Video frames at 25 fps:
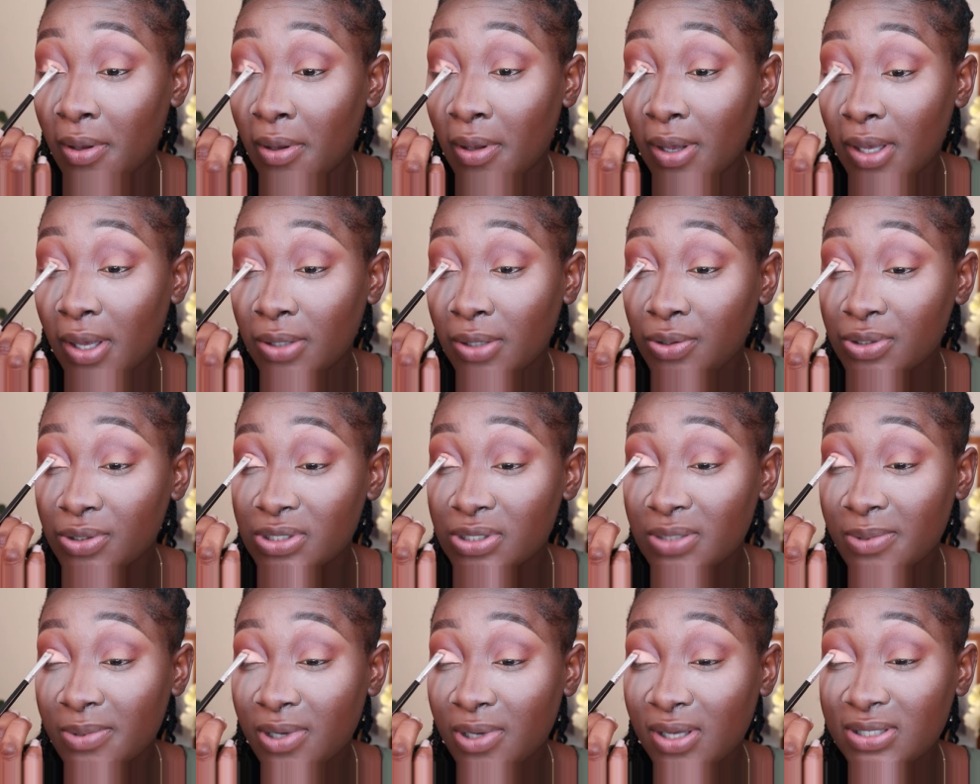And you see,
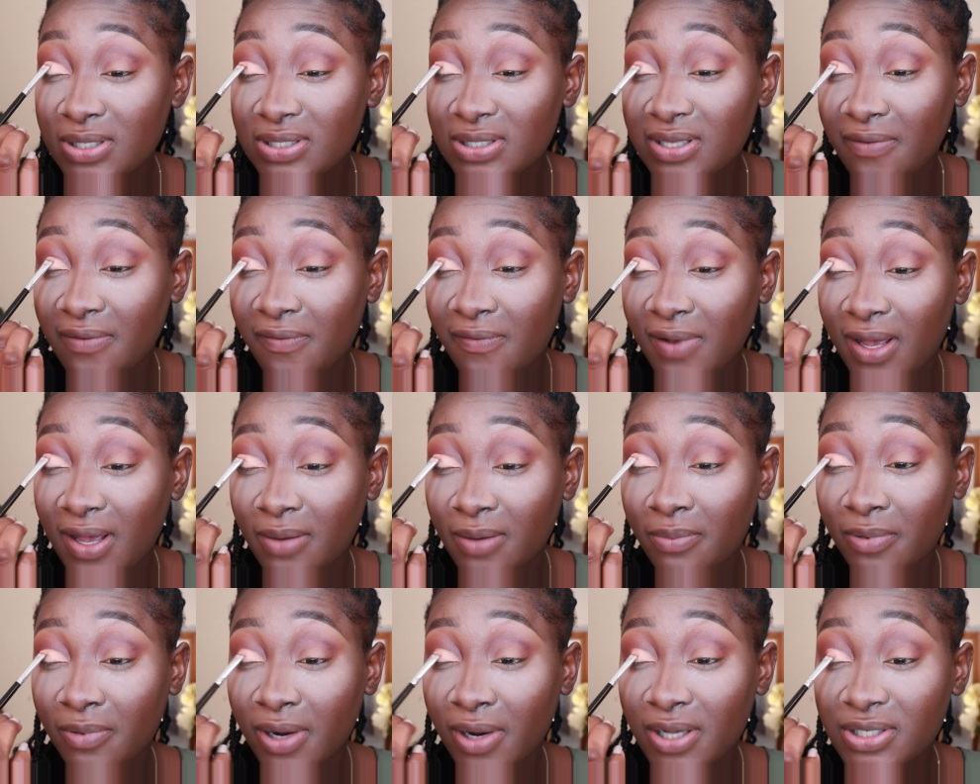because it's a flat
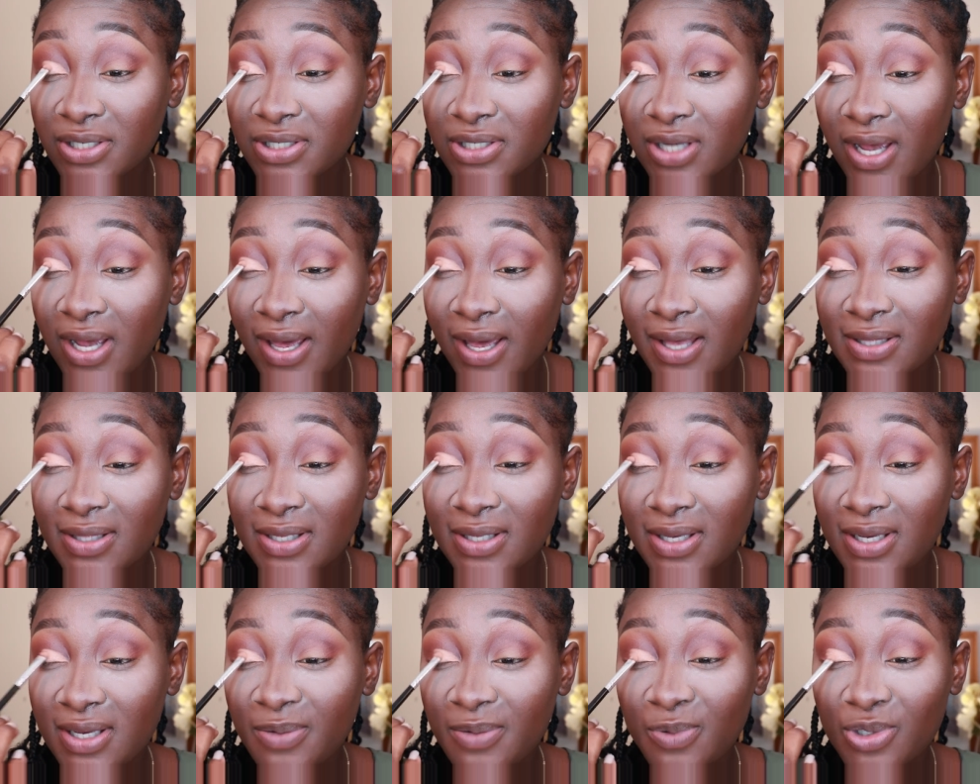brush, I can
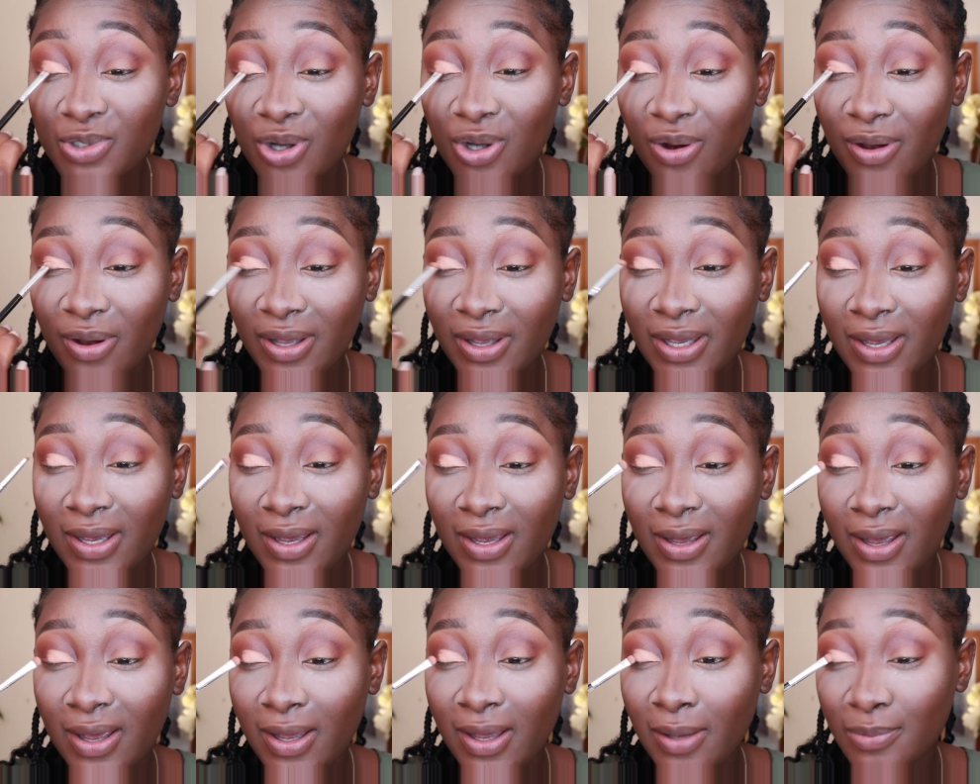keep talking,
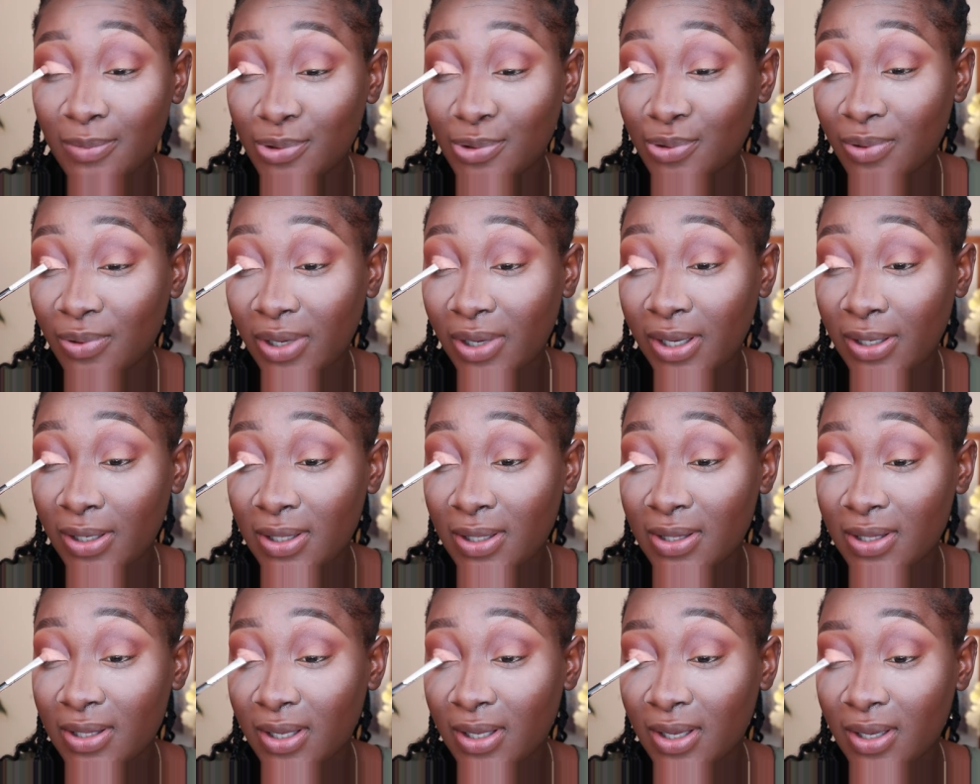I can do
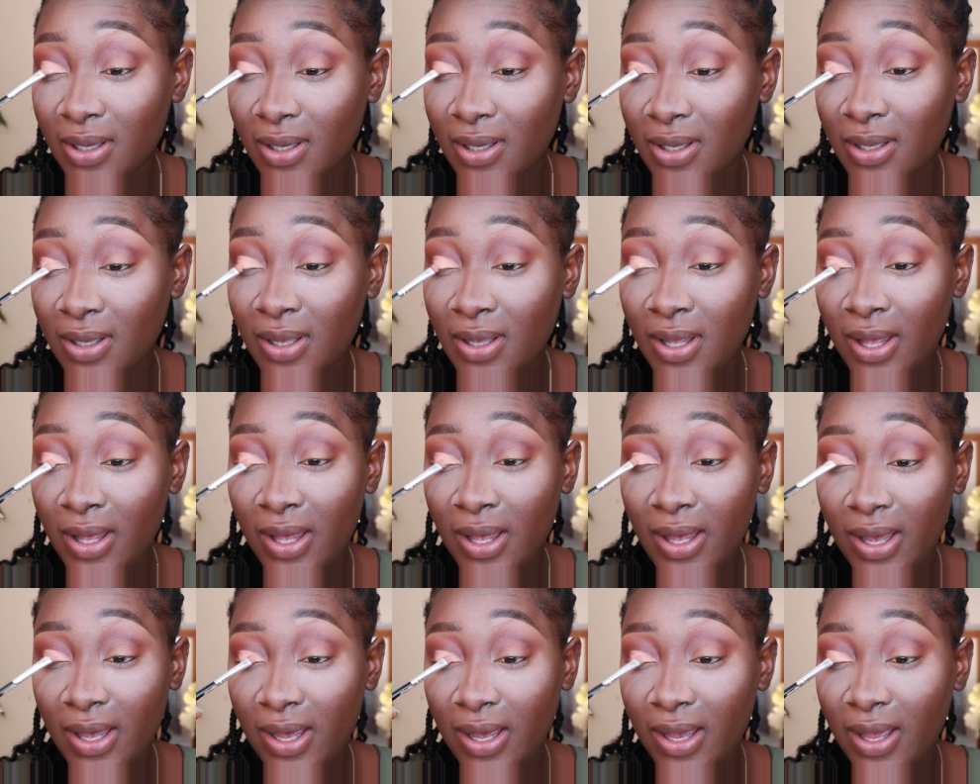anything,
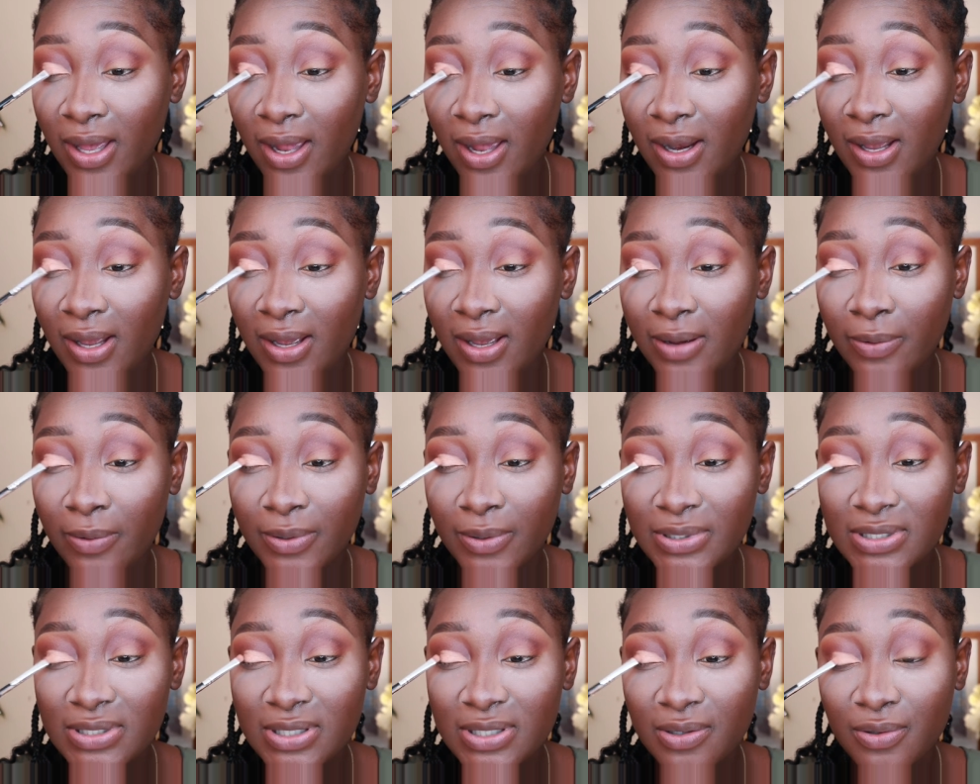and it will
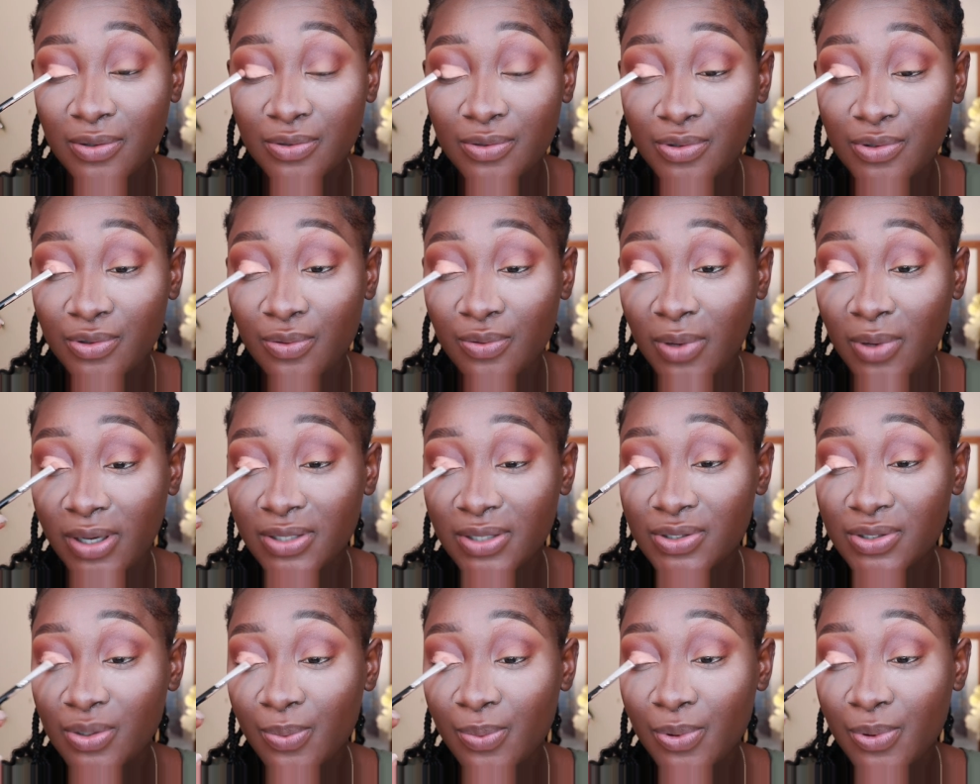still do what it's
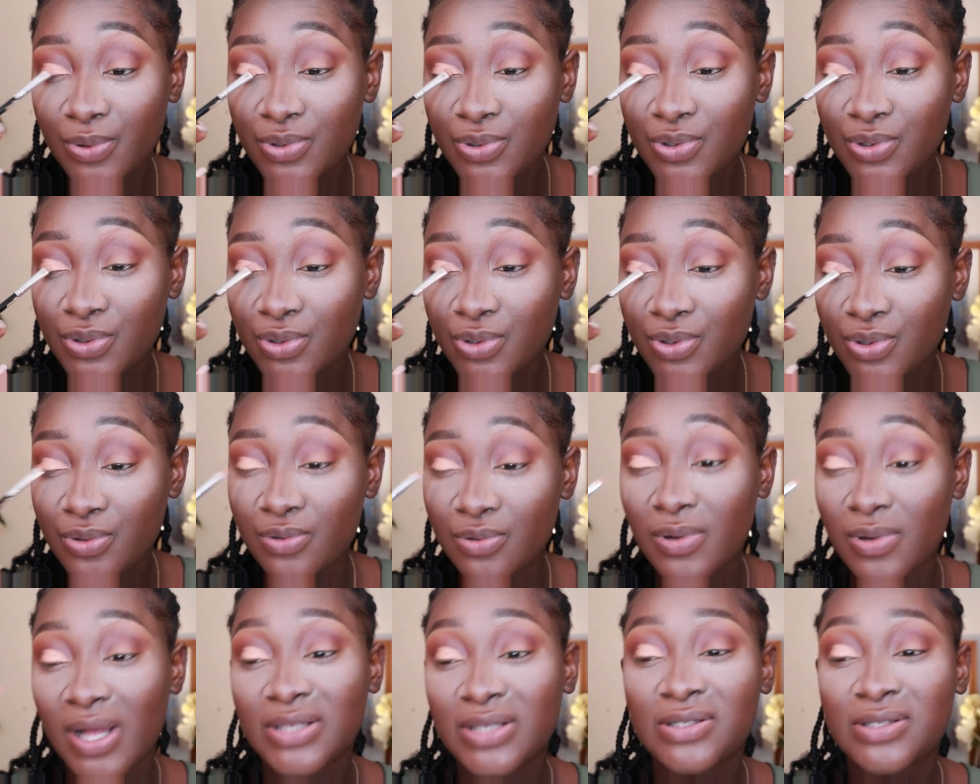supposed to do
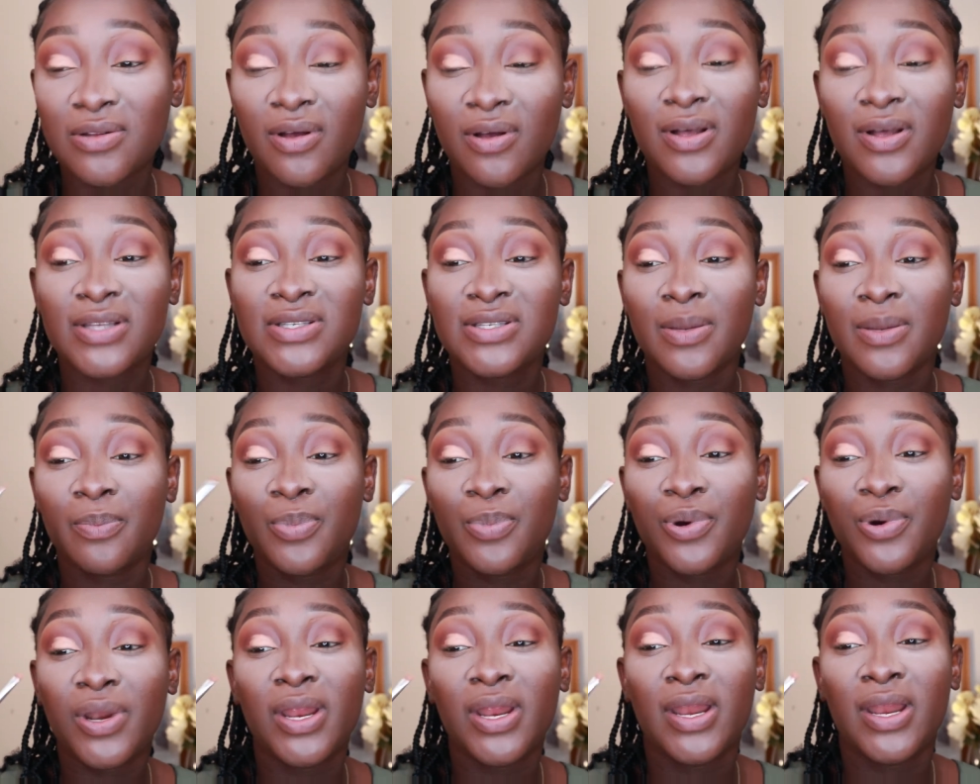as long as I'm
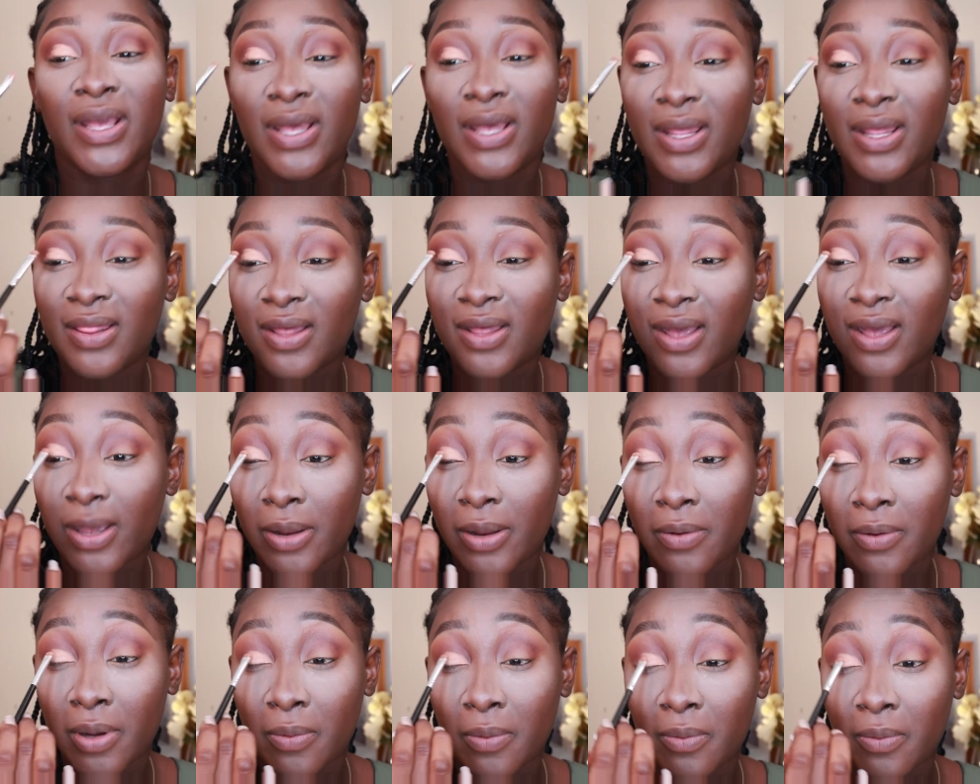putting it in the
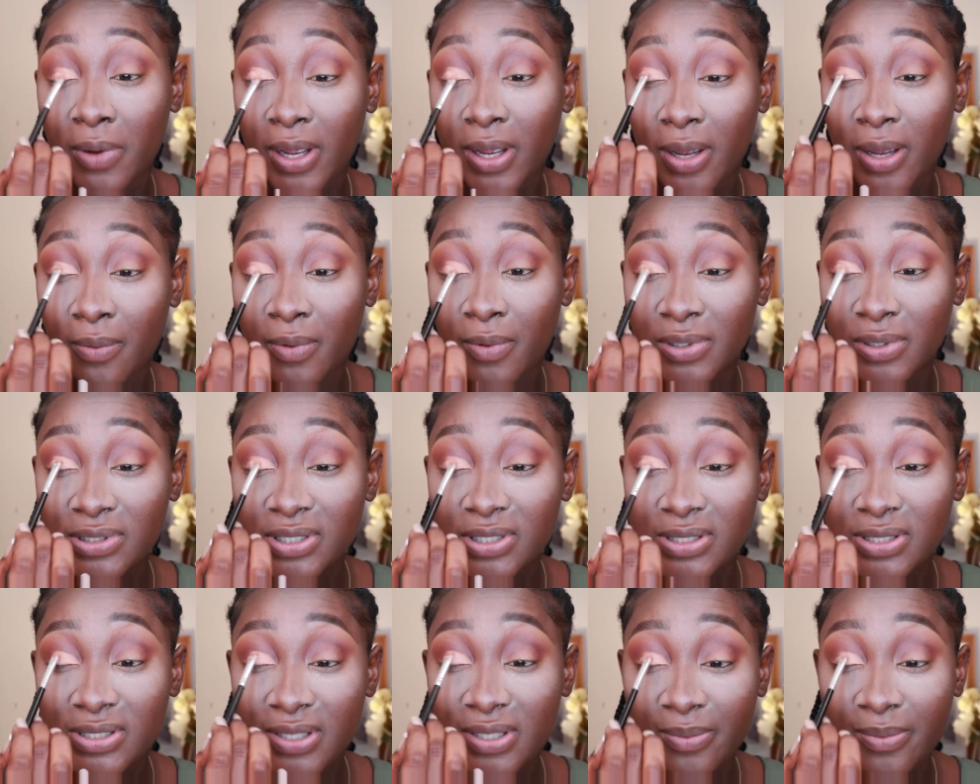area where I want
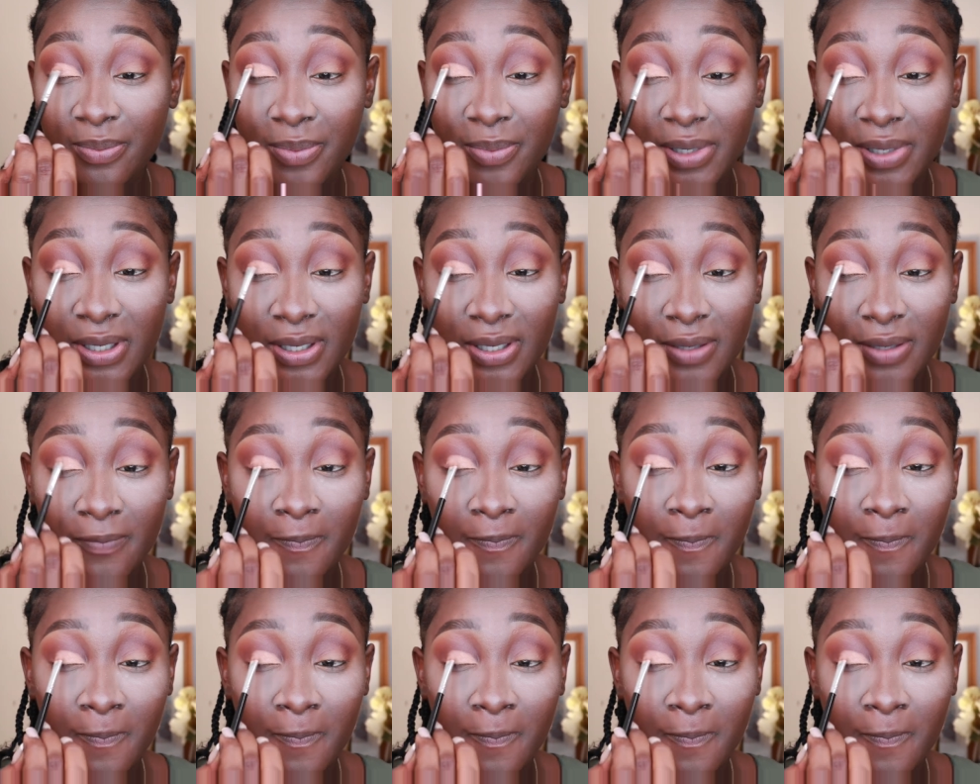it to be.